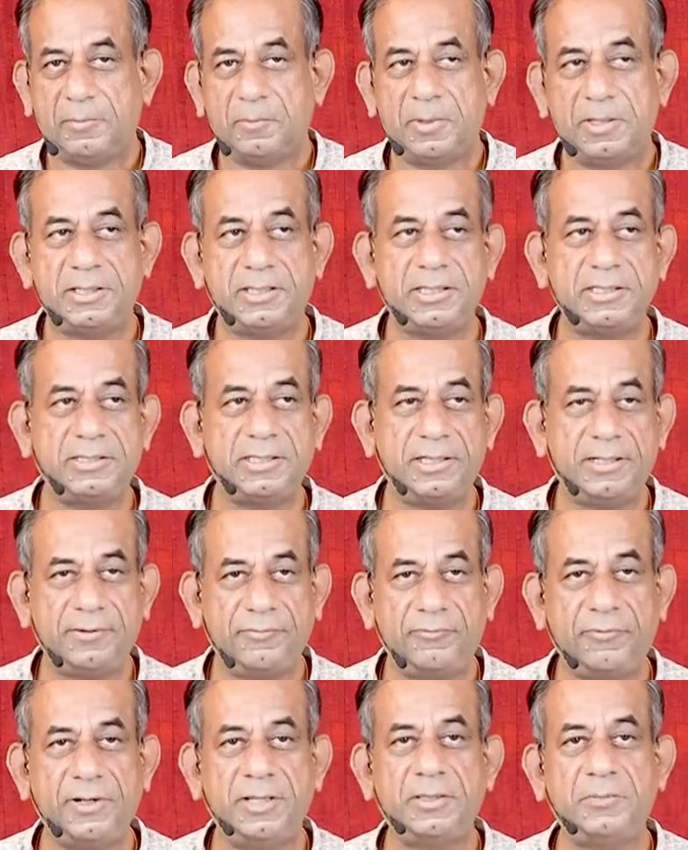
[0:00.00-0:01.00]
But there is a
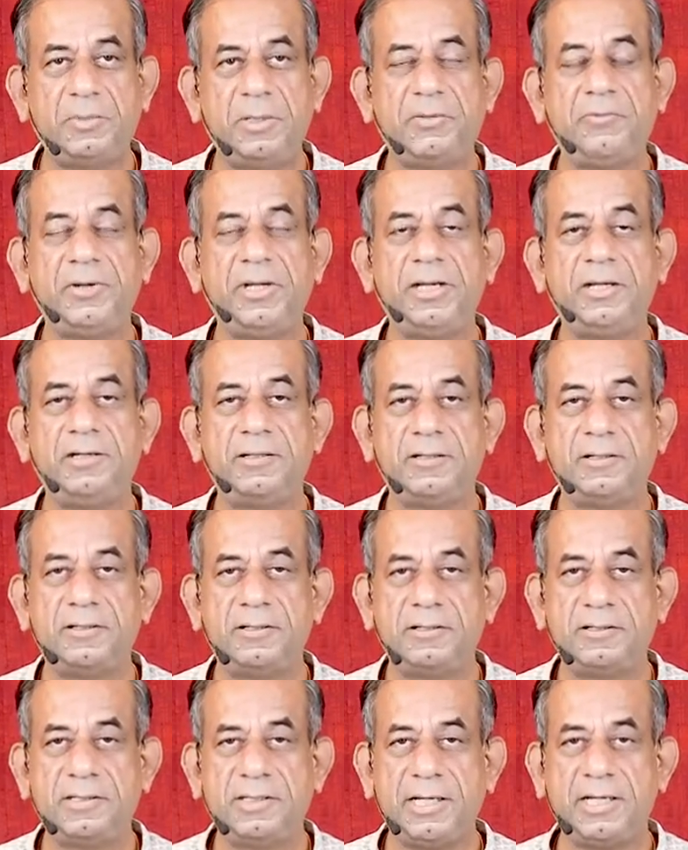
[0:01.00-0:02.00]
difference between
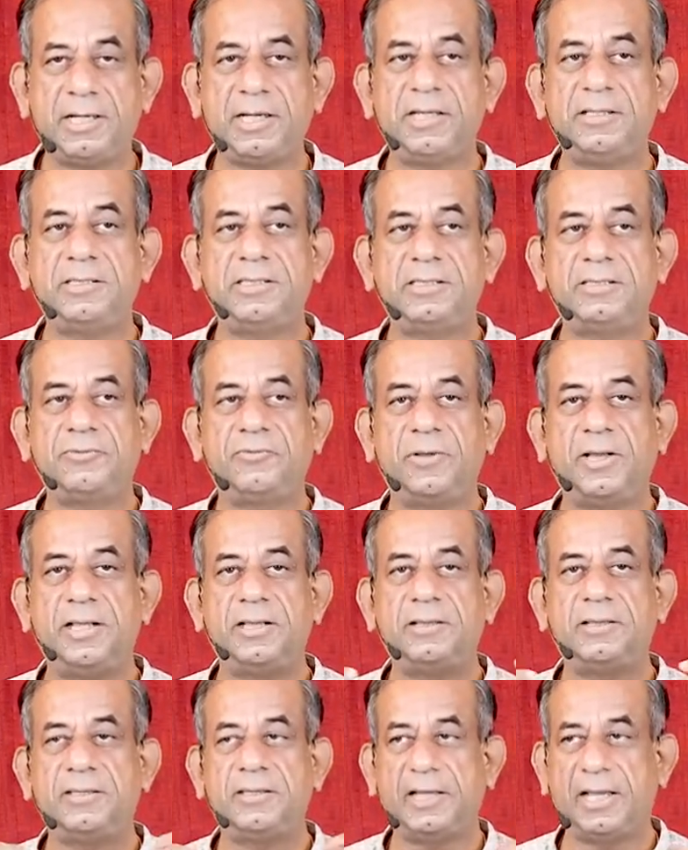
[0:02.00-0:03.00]
taking this
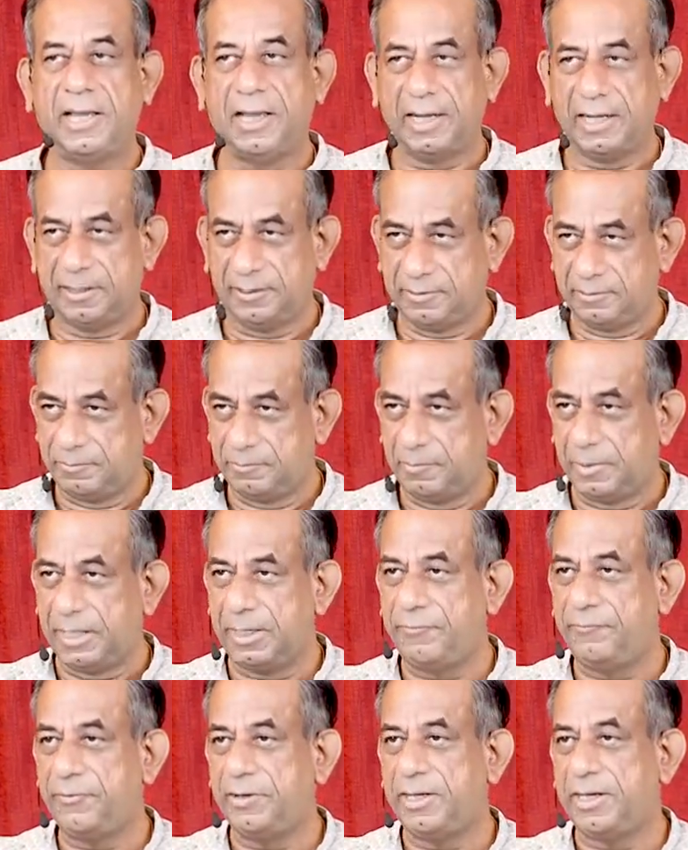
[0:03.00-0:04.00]
wealth and
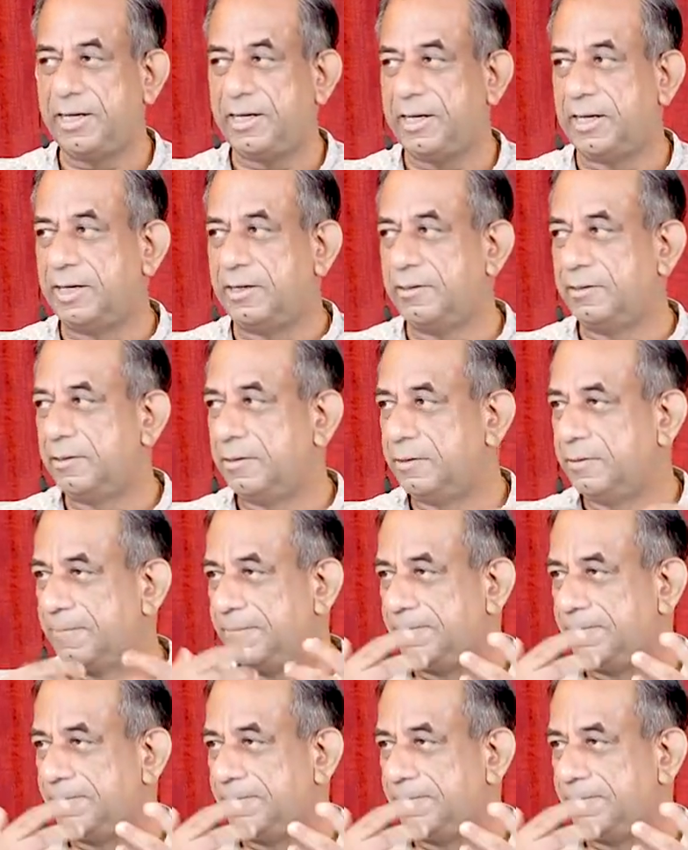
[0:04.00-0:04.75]
benefiting and